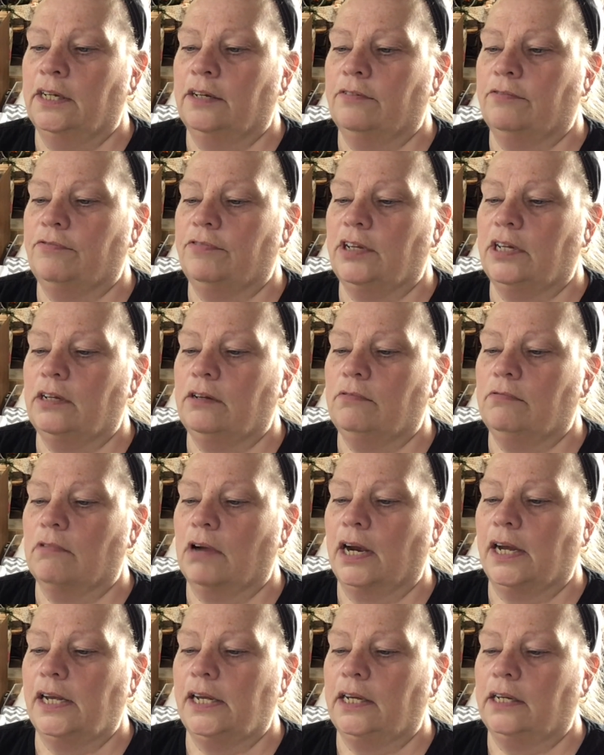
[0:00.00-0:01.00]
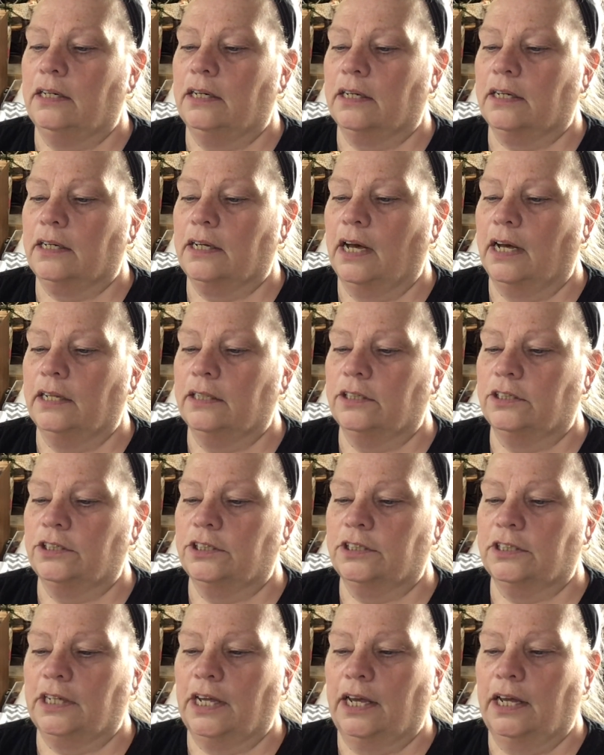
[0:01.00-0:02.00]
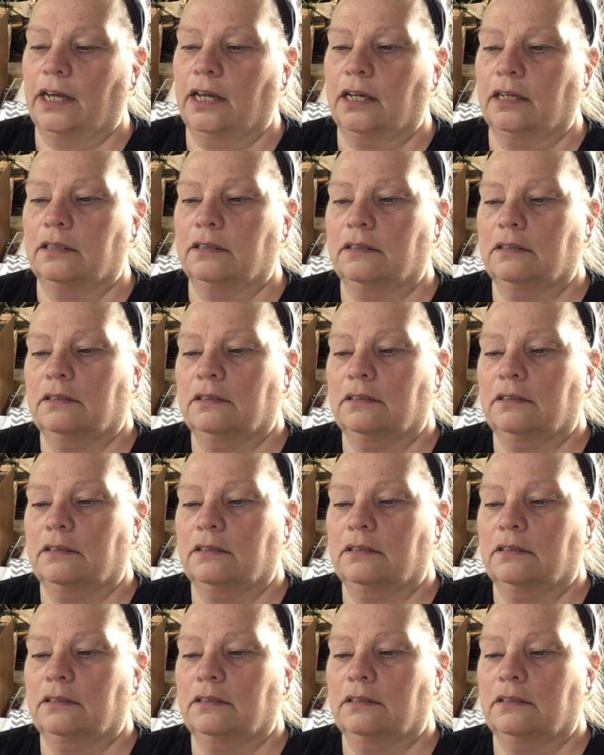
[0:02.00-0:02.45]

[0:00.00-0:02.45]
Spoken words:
Feed Right Color Scale.